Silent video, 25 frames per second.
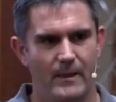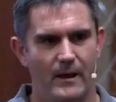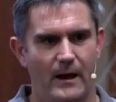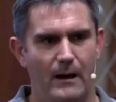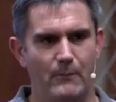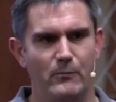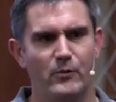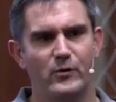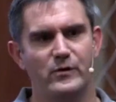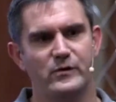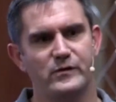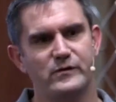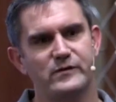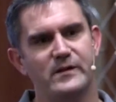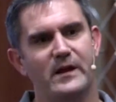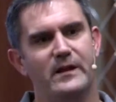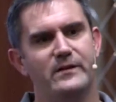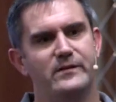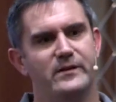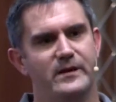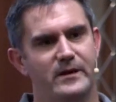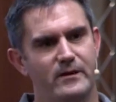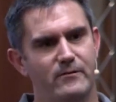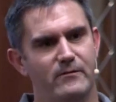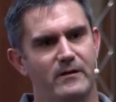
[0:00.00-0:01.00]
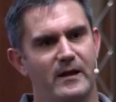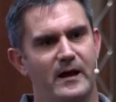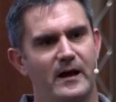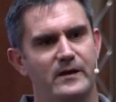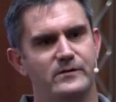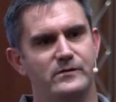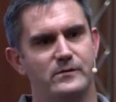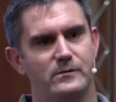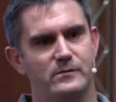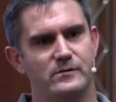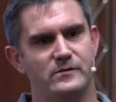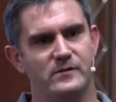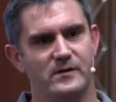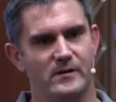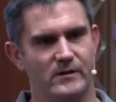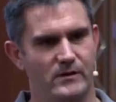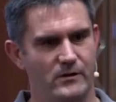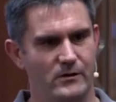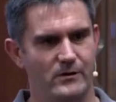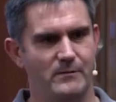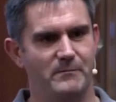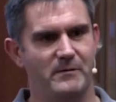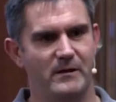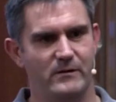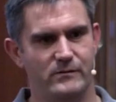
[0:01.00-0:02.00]
I'm not going to stand here and lie to you and say that
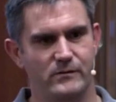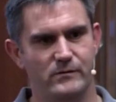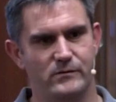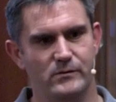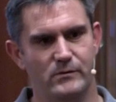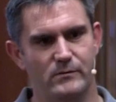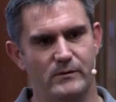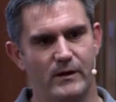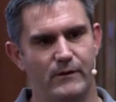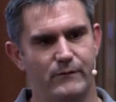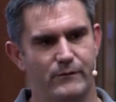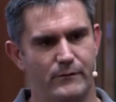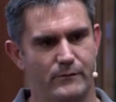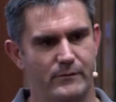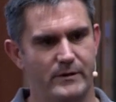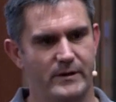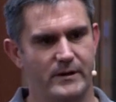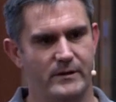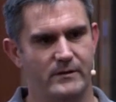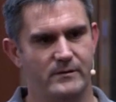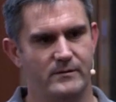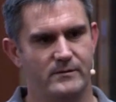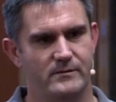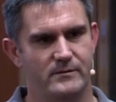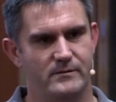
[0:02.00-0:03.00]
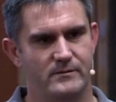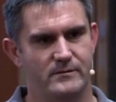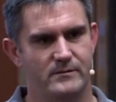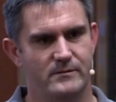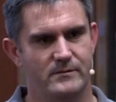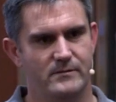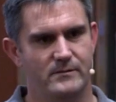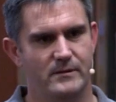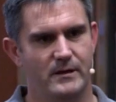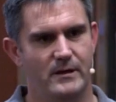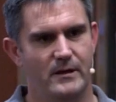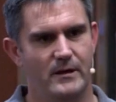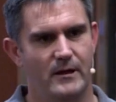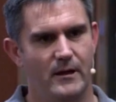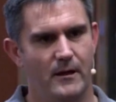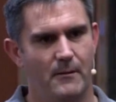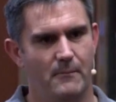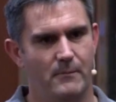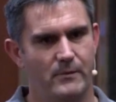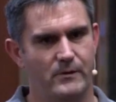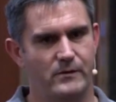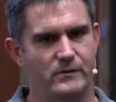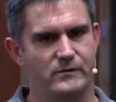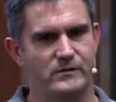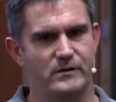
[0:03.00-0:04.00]
you're going to be able to do that for real.
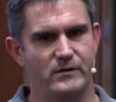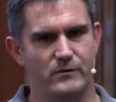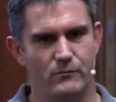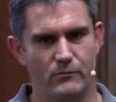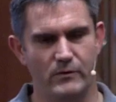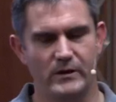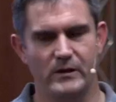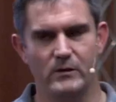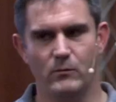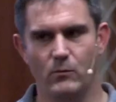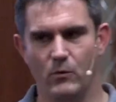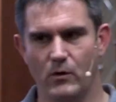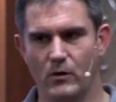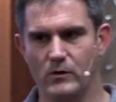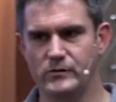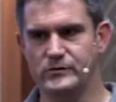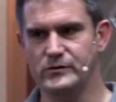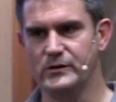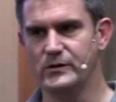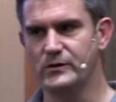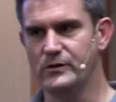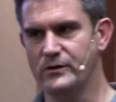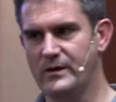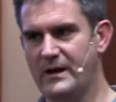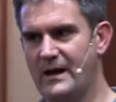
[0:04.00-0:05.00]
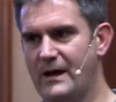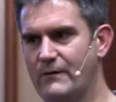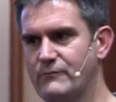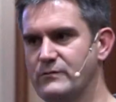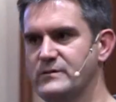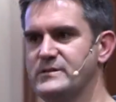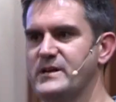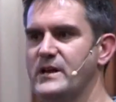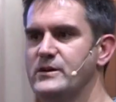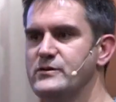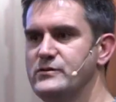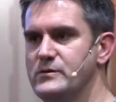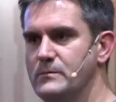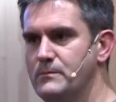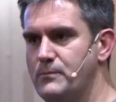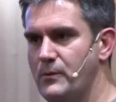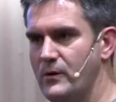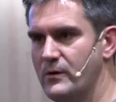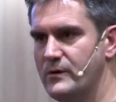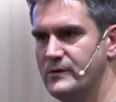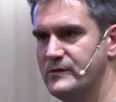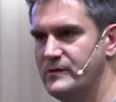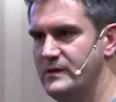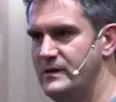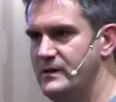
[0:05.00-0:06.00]
Because in the real world, you're going to have retention
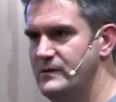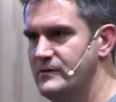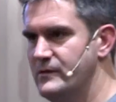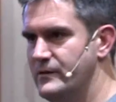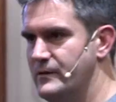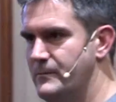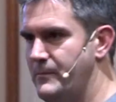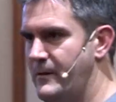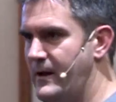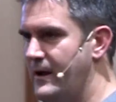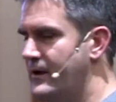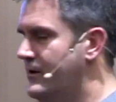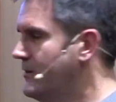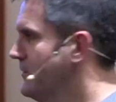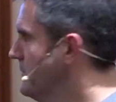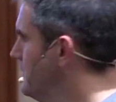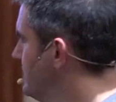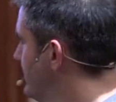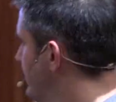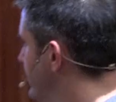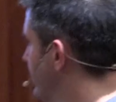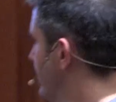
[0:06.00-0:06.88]
policies on the backups.